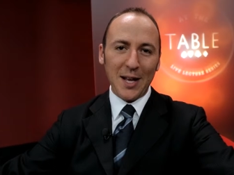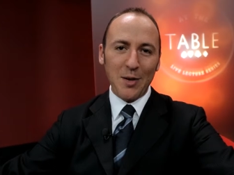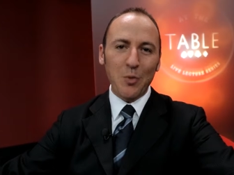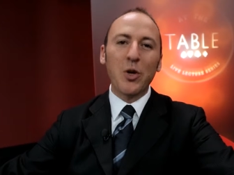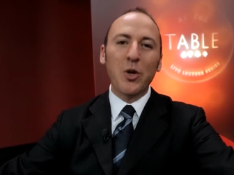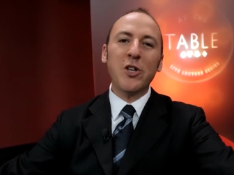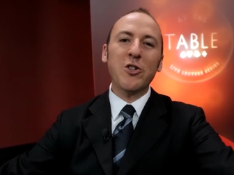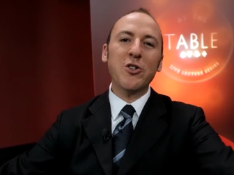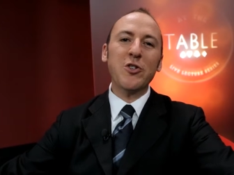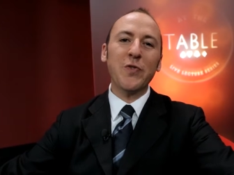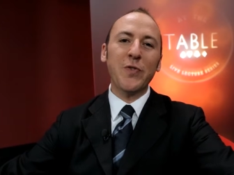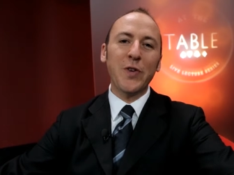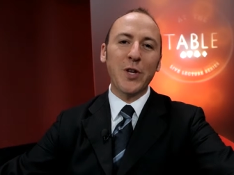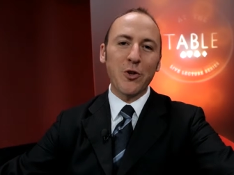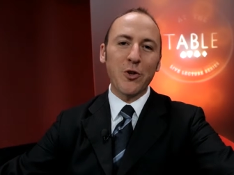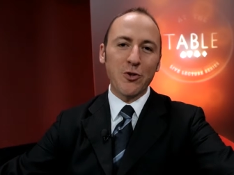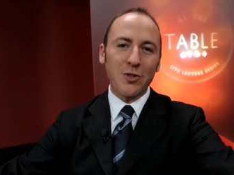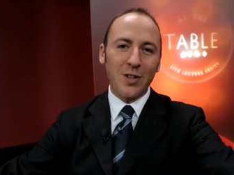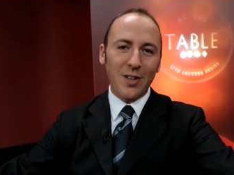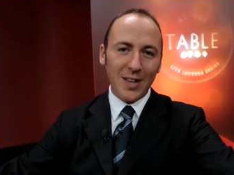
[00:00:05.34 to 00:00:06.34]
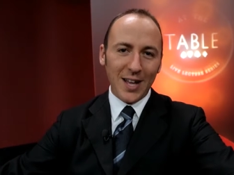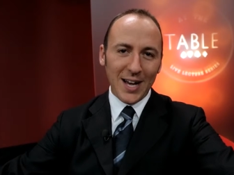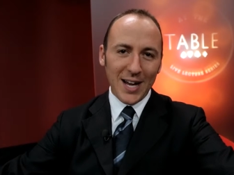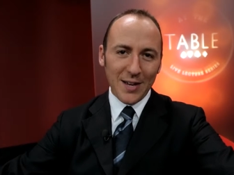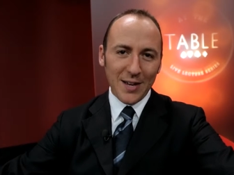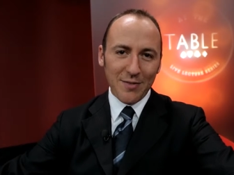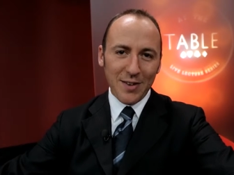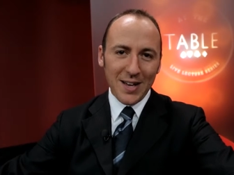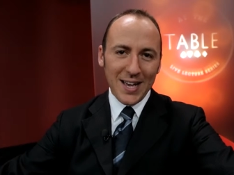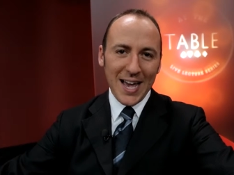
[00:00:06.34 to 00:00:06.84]
and we just finished a
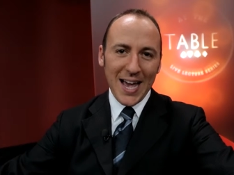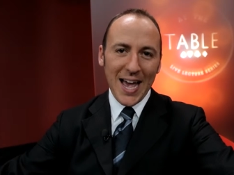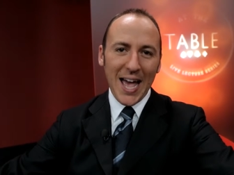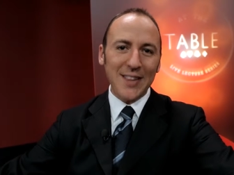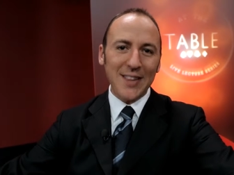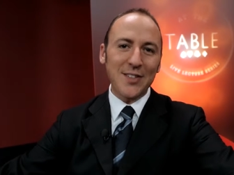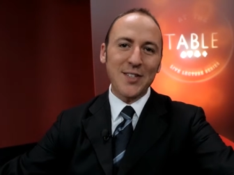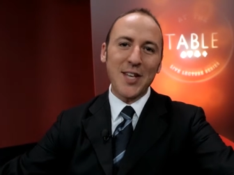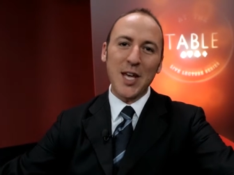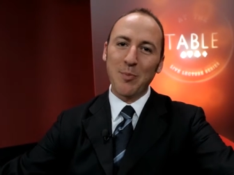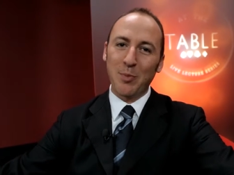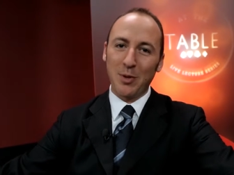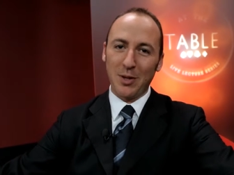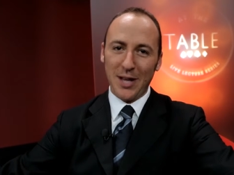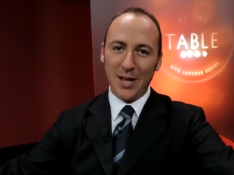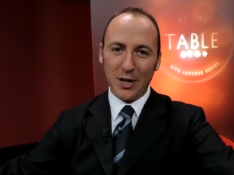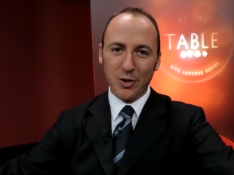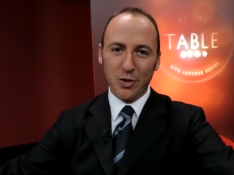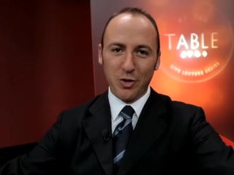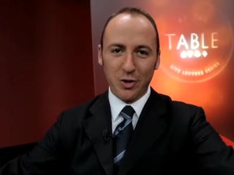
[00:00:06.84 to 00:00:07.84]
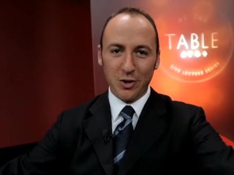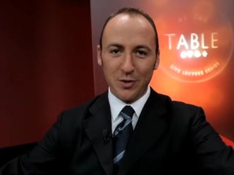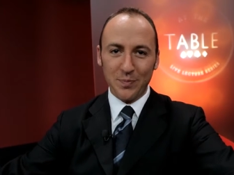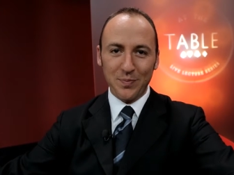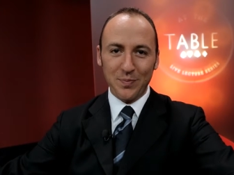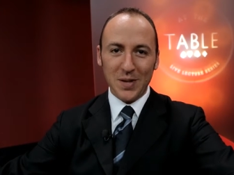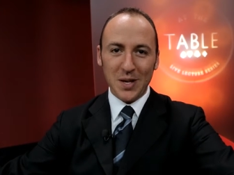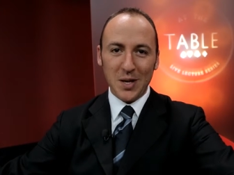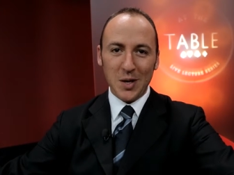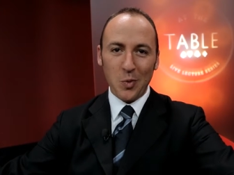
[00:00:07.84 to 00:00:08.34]
live at the table lecture.
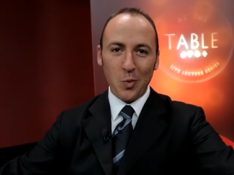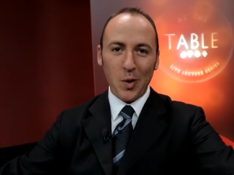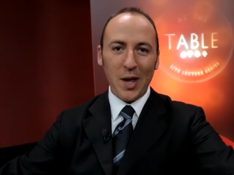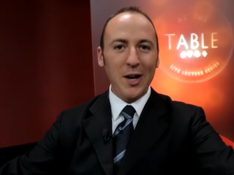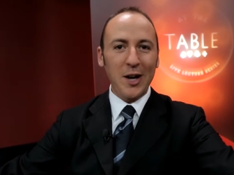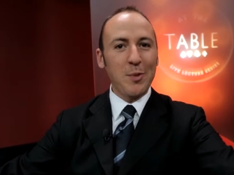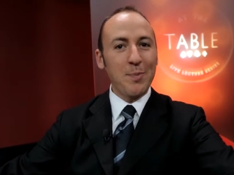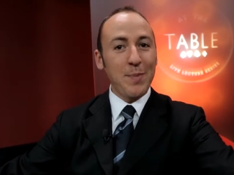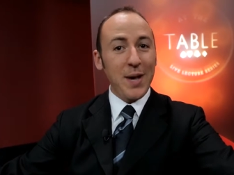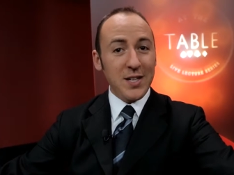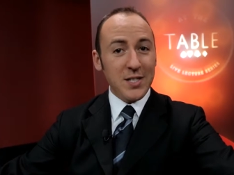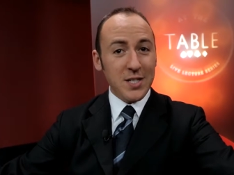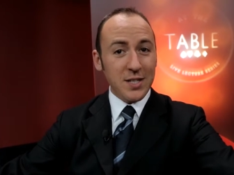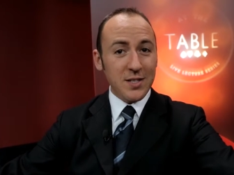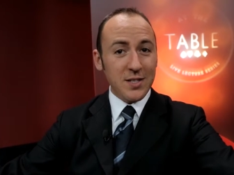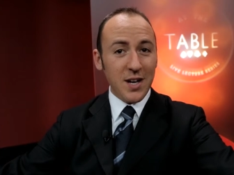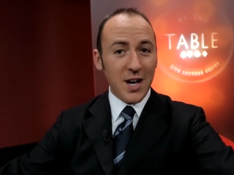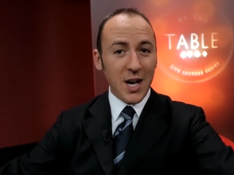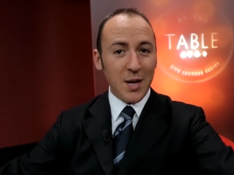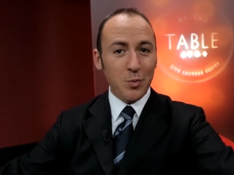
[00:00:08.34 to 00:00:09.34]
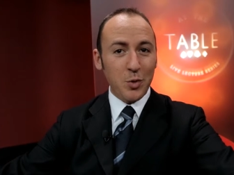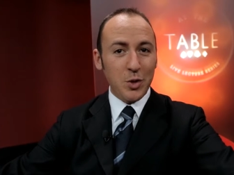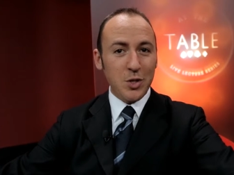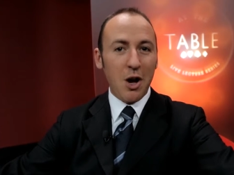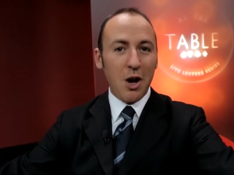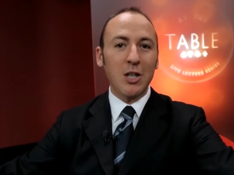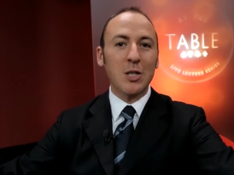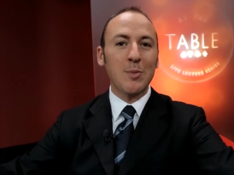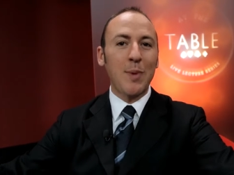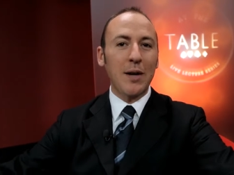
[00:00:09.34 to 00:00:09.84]
We had an amazing time. We
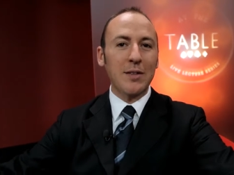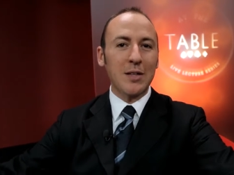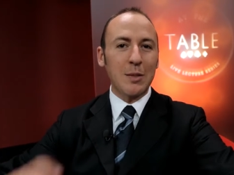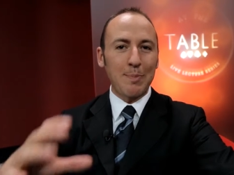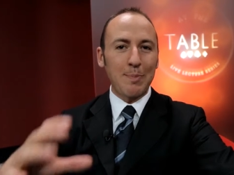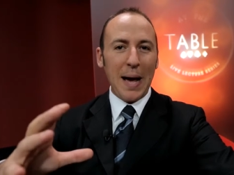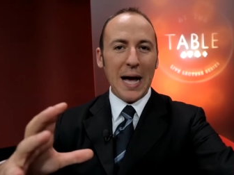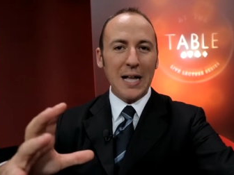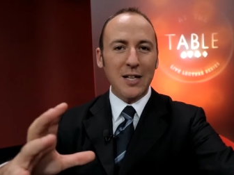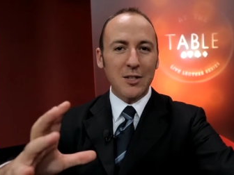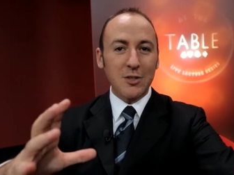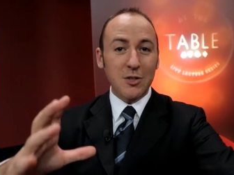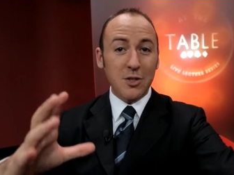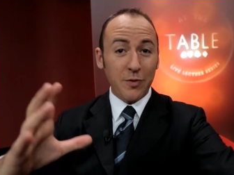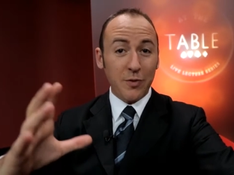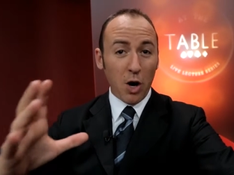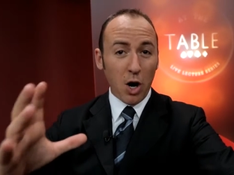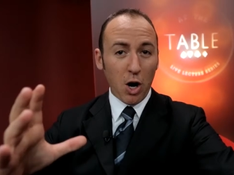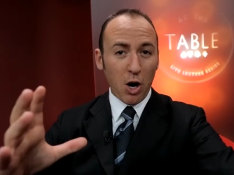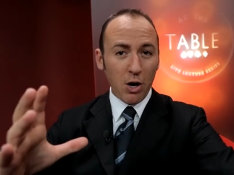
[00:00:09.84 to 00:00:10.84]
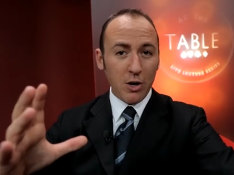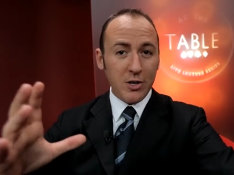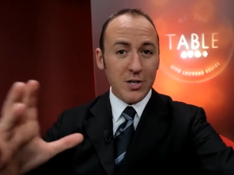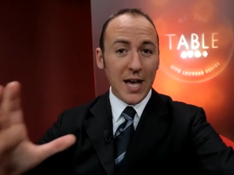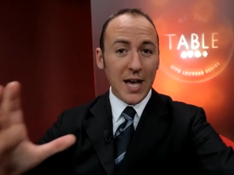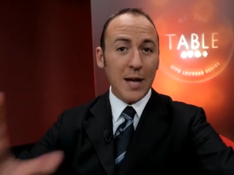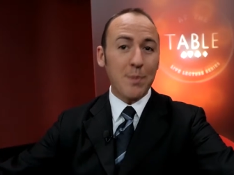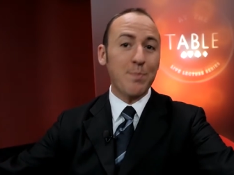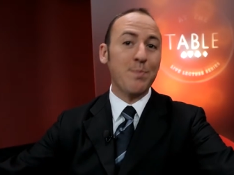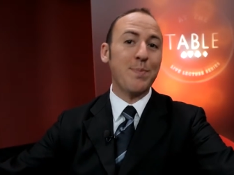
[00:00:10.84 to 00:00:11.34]
talked about the balance of art and